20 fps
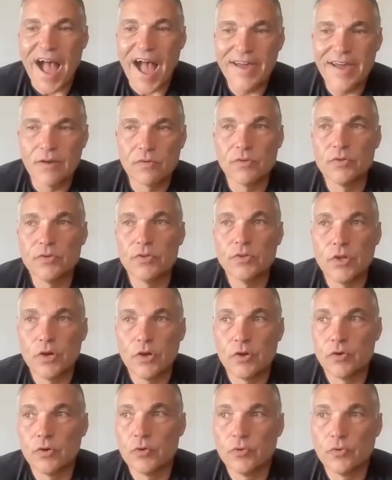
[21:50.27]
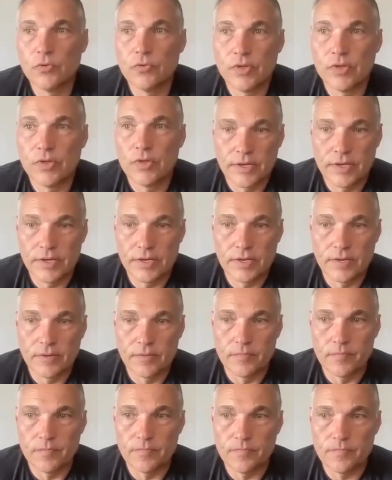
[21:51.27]
I don't know that,
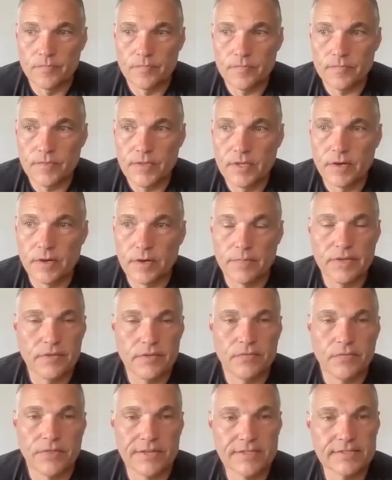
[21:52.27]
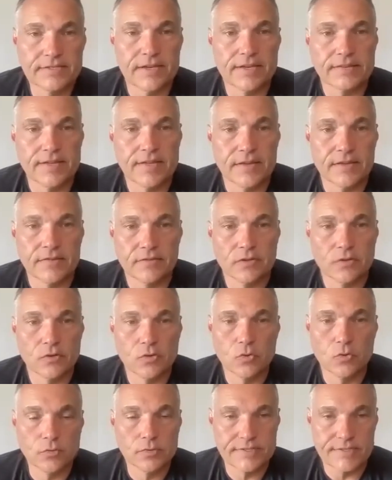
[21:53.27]
things like that, they're
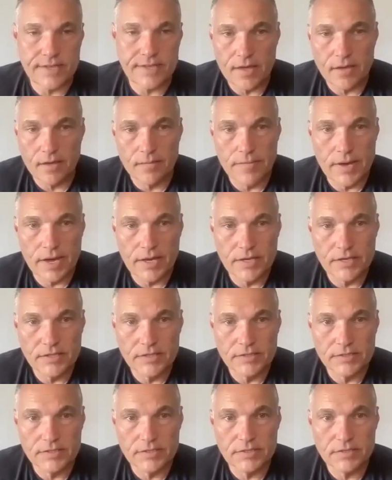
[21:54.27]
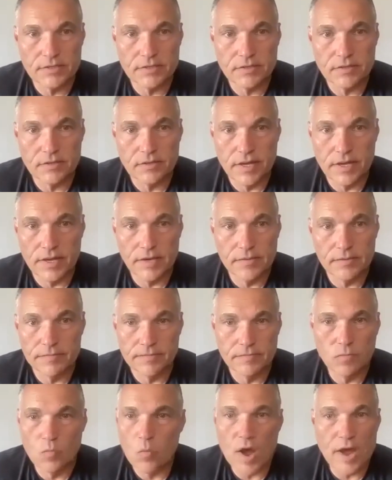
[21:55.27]
cool sound bites, like
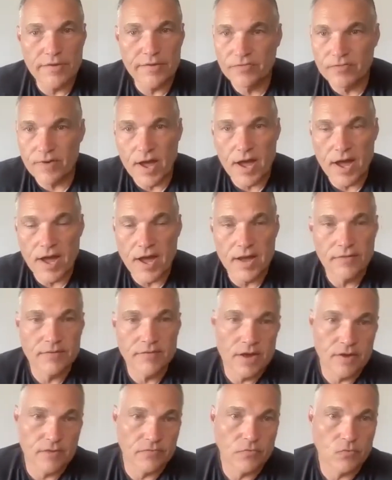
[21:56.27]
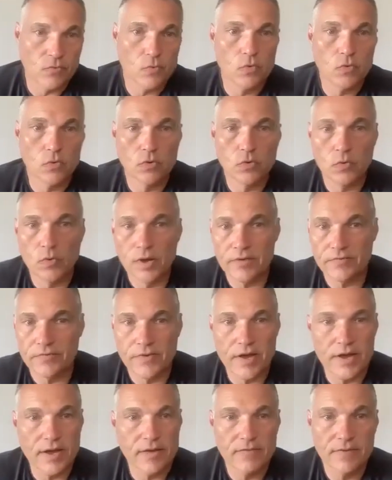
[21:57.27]
why 5, not 4, why
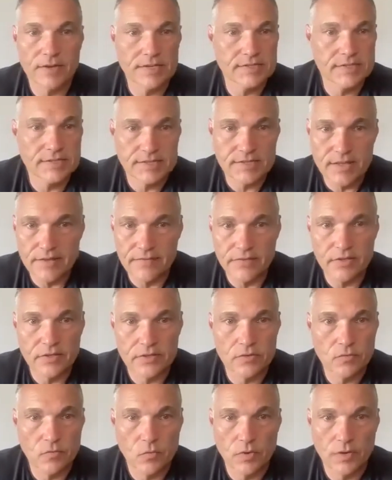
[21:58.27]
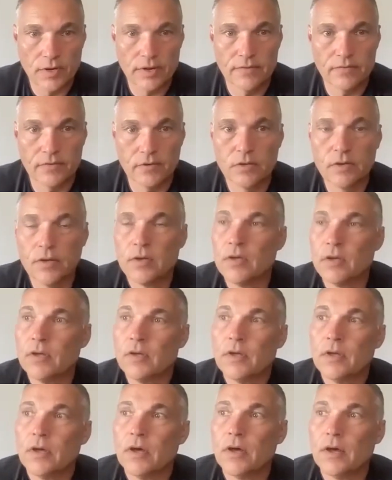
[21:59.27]
5, not 7, whatever.
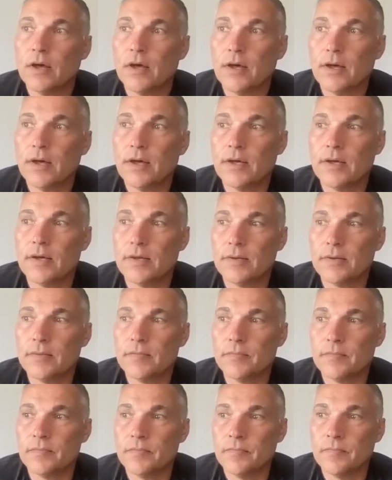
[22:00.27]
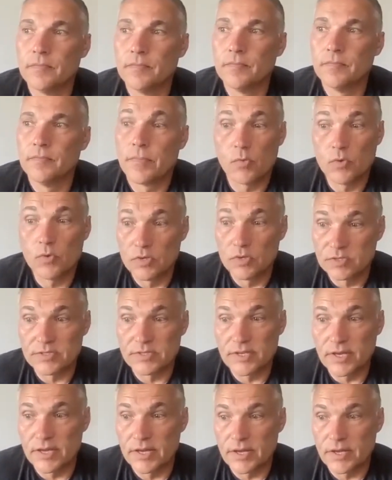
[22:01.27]
But I will
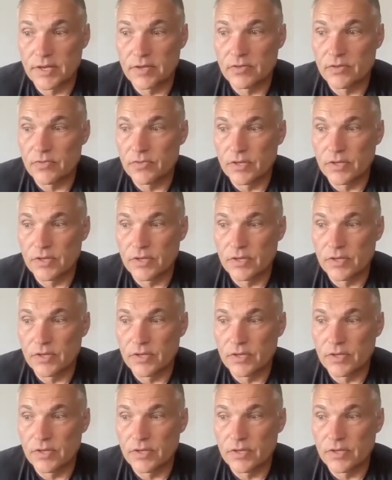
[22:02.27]
say